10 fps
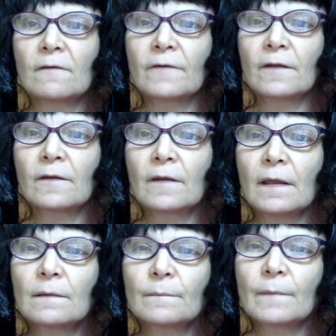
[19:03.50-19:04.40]
if I could
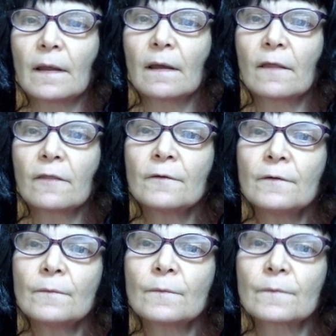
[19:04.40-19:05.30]
get my
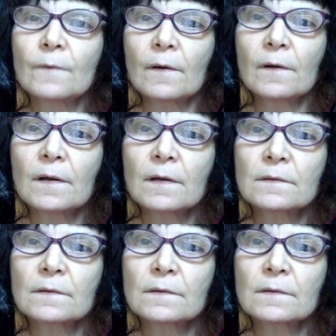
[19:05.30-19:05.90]
other rook